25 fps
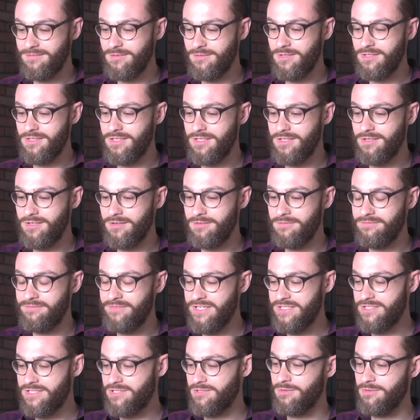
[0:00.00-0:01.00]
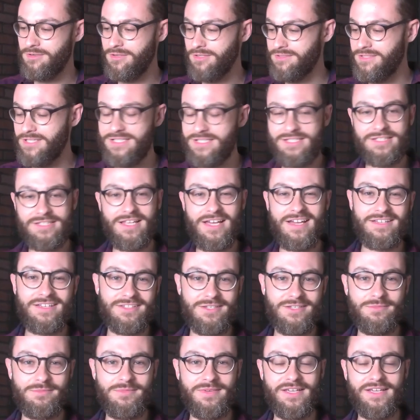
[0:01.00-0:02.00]
you know, visceral dislike
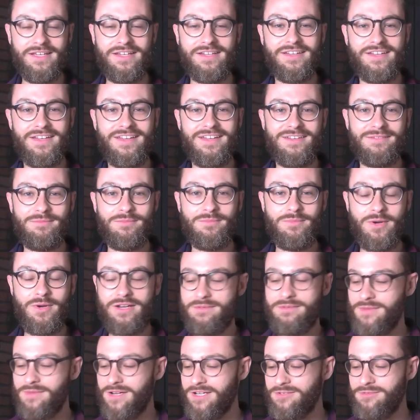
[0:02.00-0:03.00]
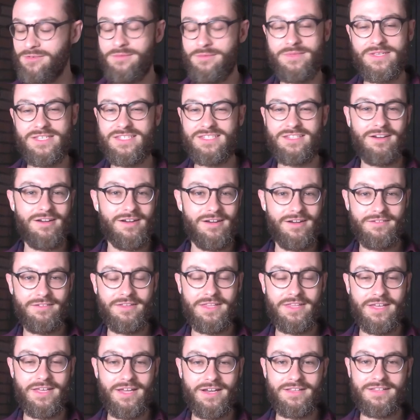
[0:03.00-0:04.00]
to me pretty much from the start.
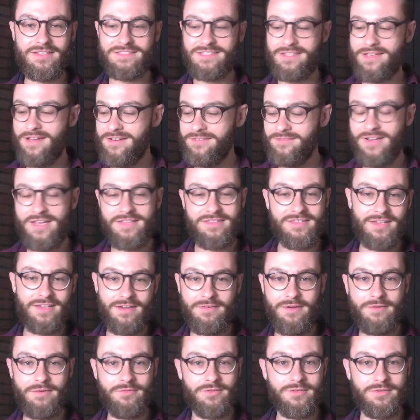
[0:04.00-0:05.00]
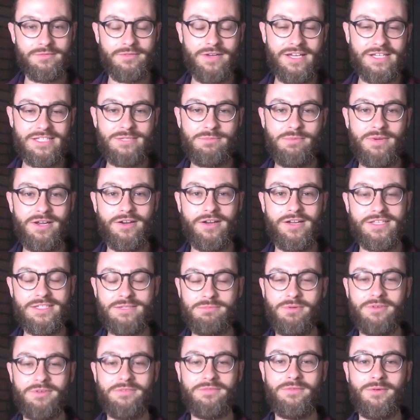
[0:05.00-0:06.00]
That that's kind of nothing I've ever experienced
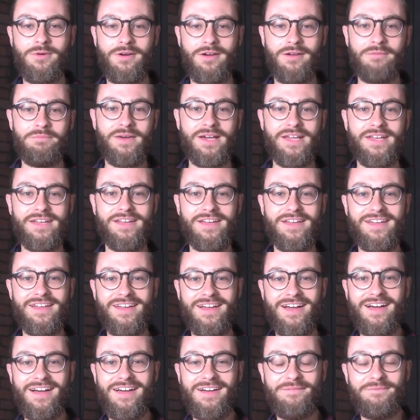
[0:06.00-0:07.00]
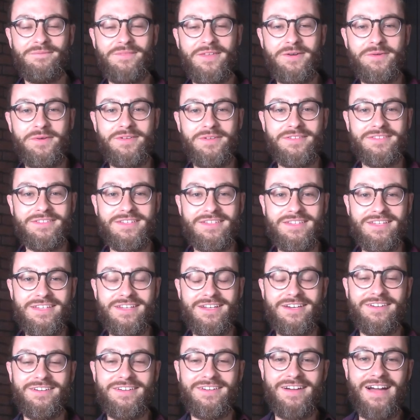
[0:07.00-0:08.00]
before. But um, there, you
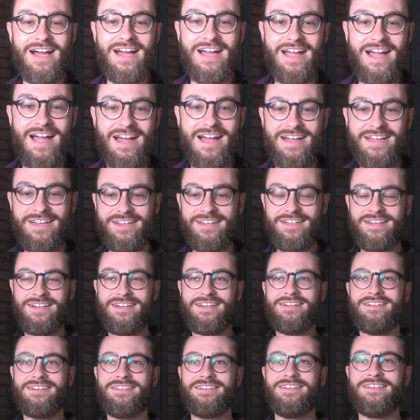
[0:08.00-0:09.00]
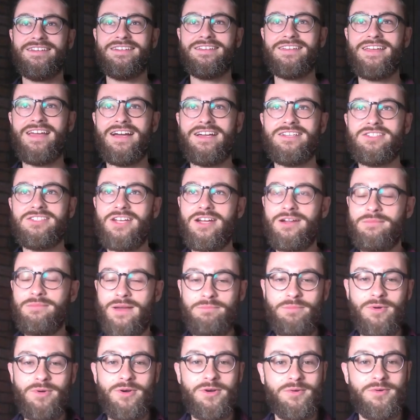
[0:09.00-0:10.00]
know, I, I uh, yeah, I shared my
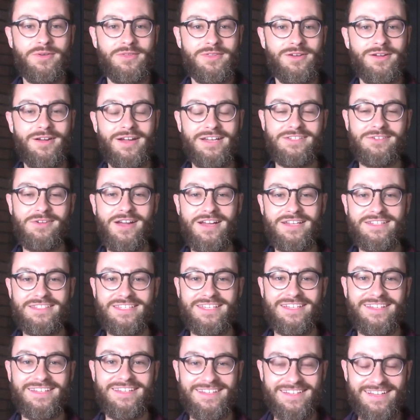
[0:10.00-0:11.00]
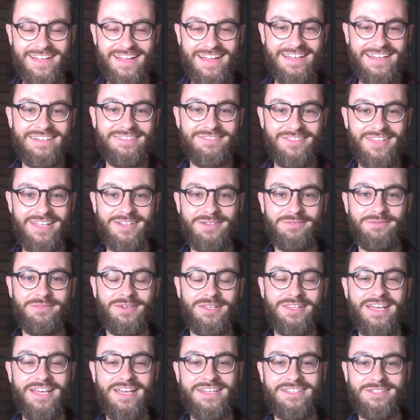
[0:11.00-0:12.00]
book with her. I tried to kind of like
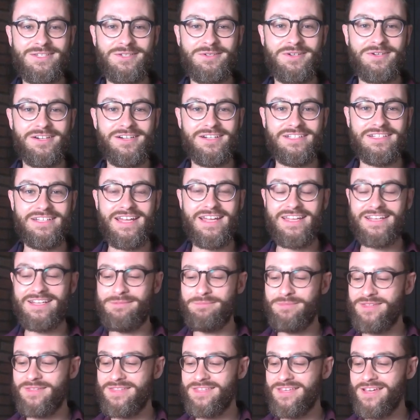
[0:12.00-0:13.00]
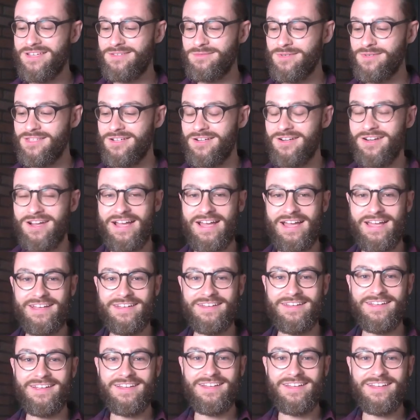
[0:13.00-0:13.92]
relate to her and, and empathize with her. And